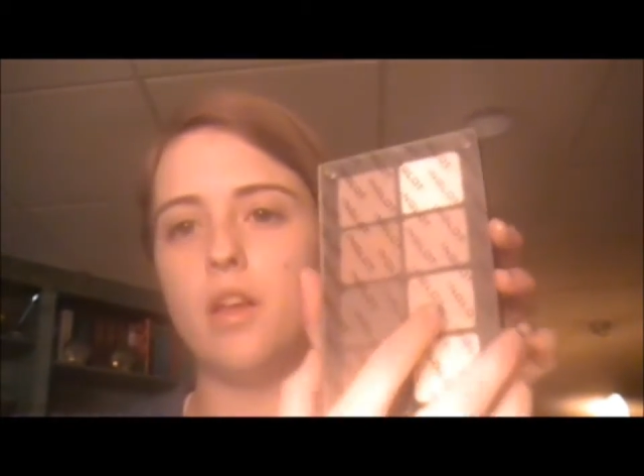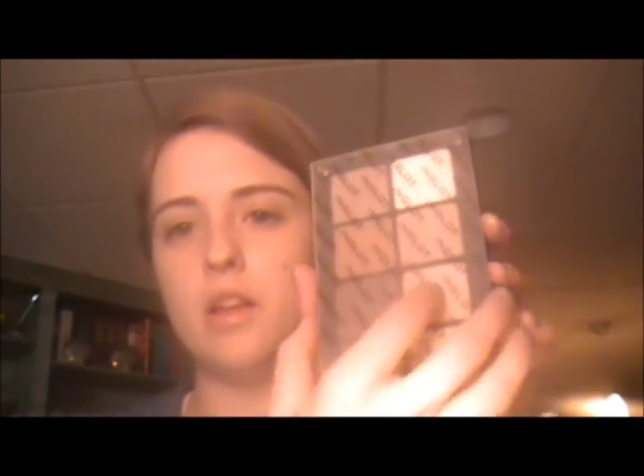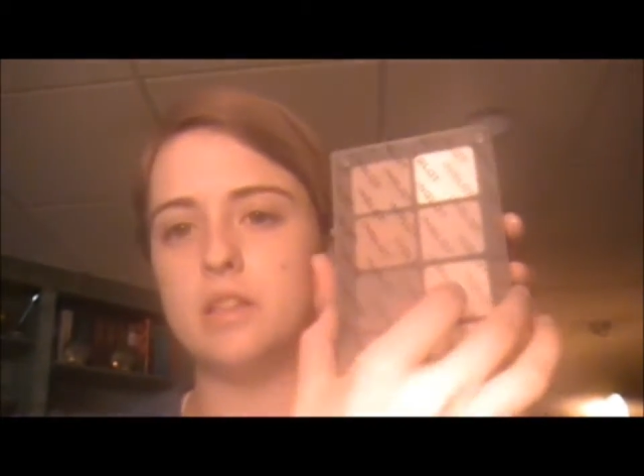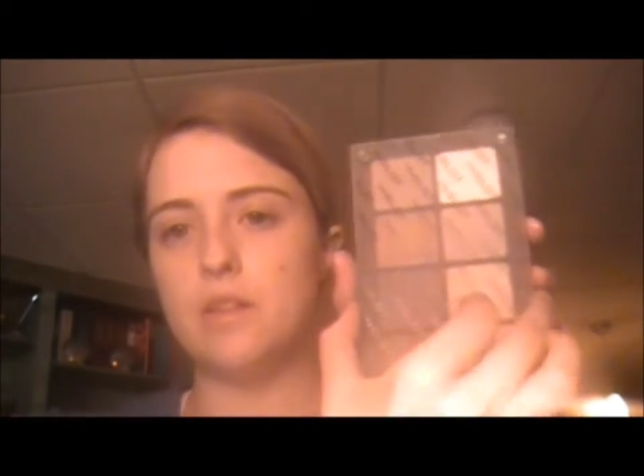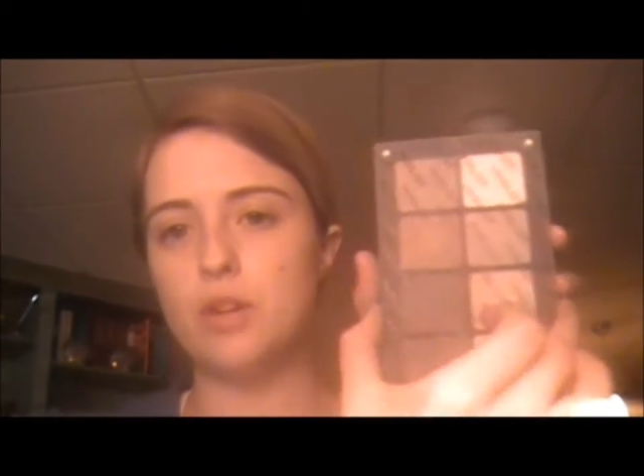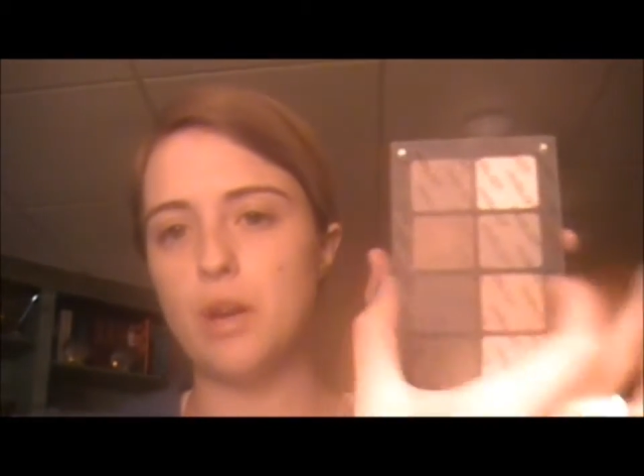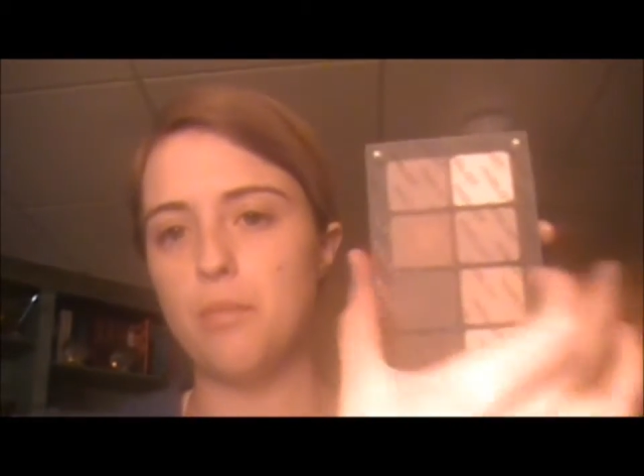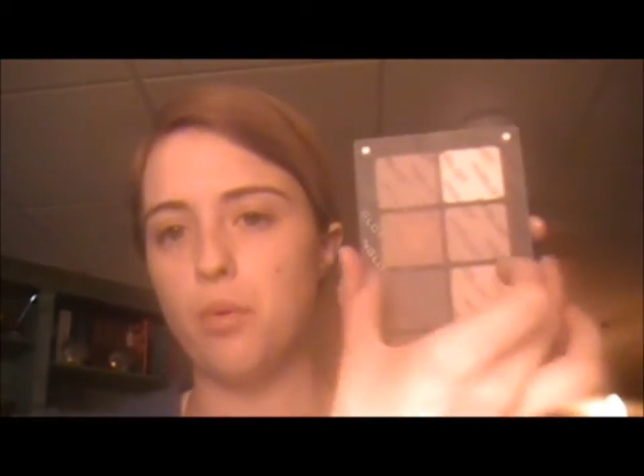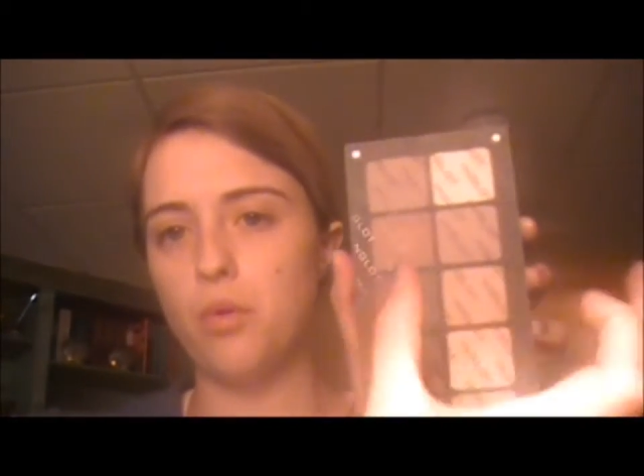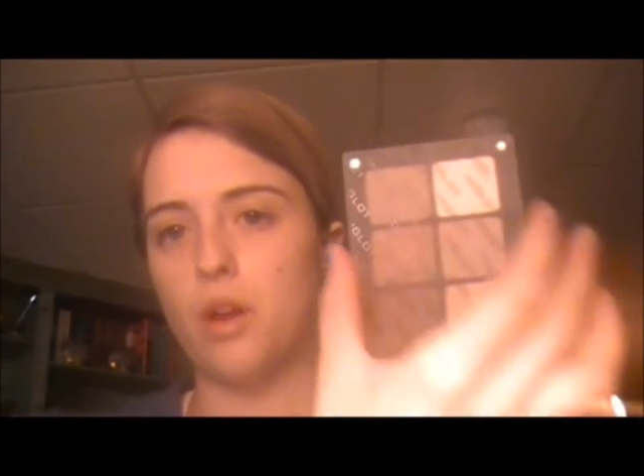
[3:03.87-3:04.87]
Instead of trying to
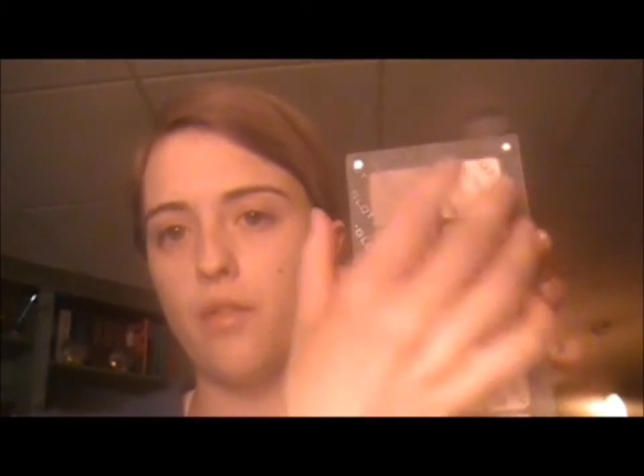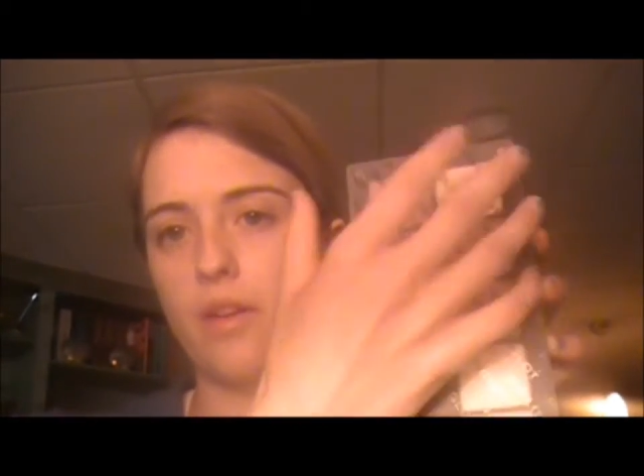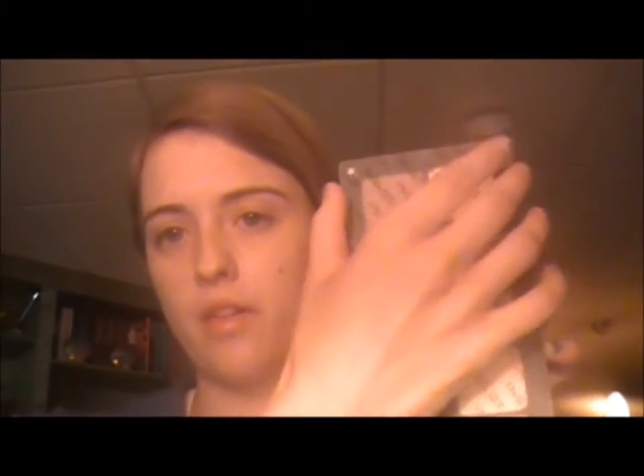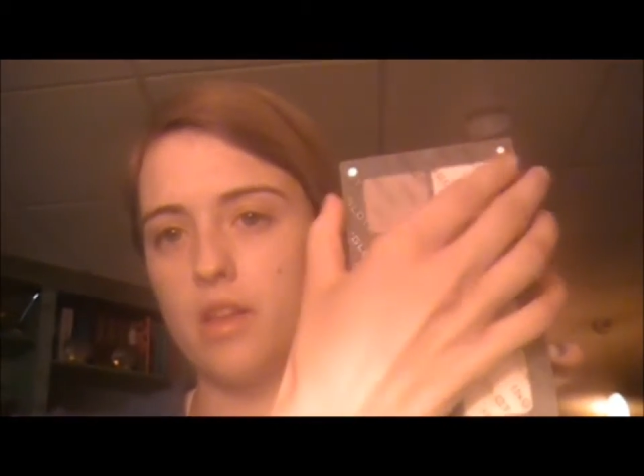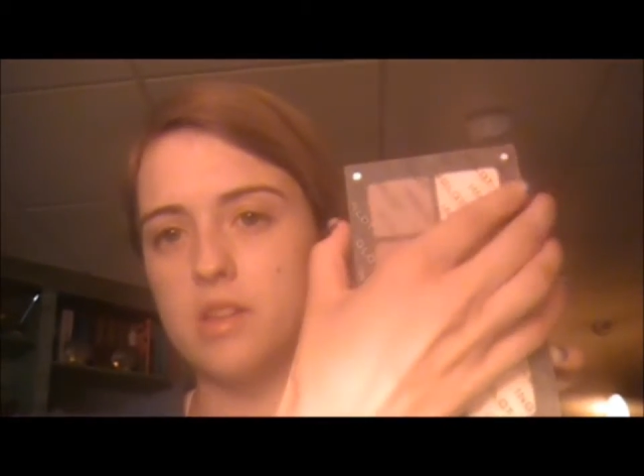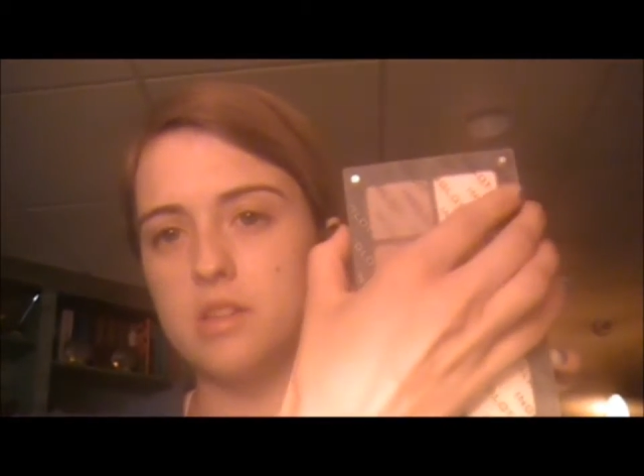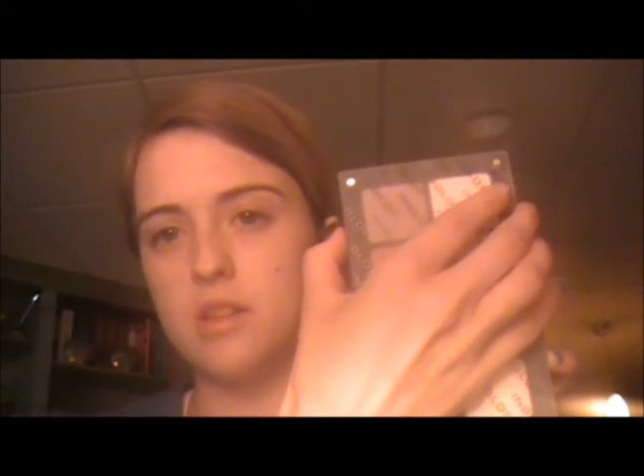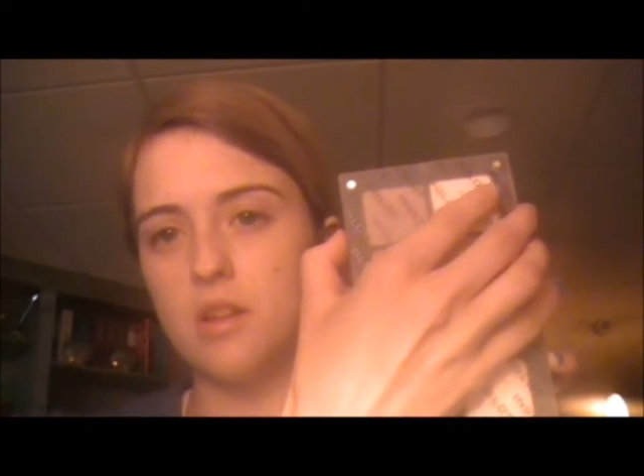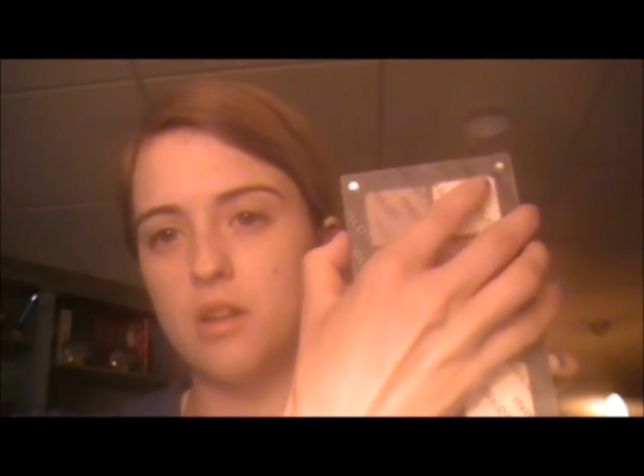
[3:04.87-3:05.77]
pull it off like this,